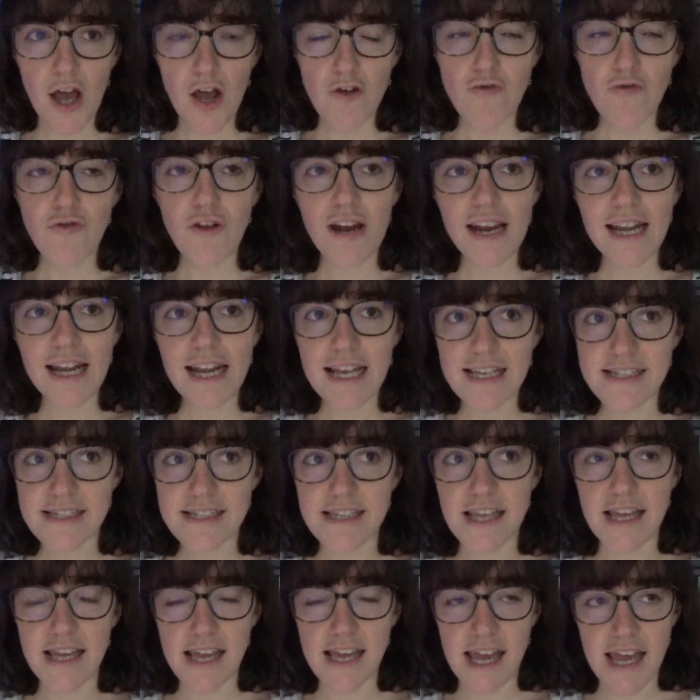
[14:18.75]

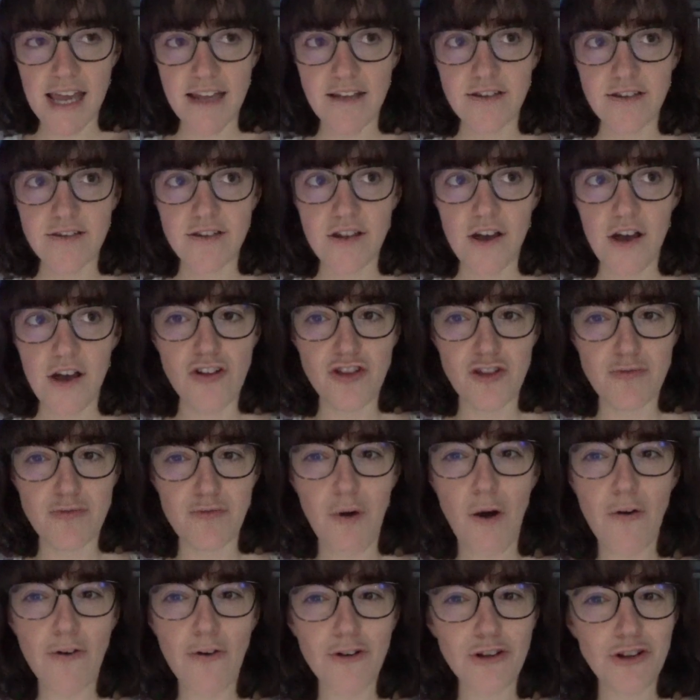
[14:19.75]
realistic in the
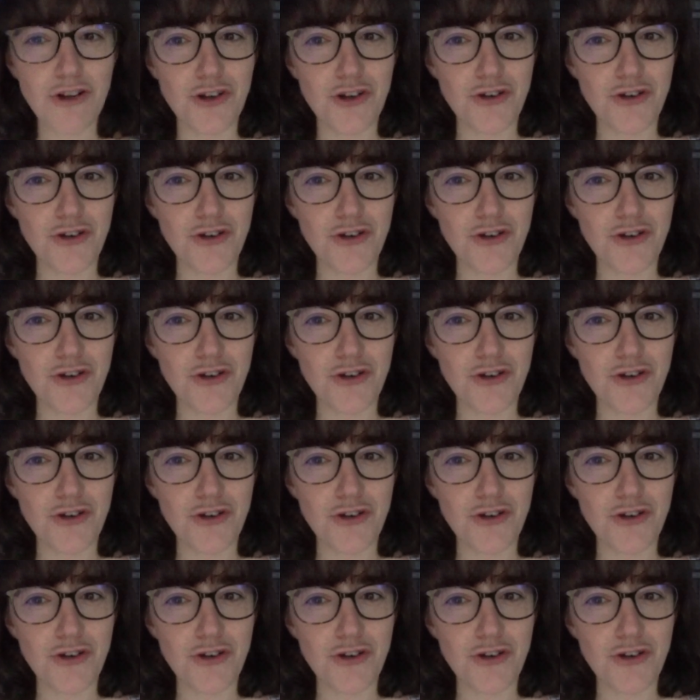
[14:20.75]
moral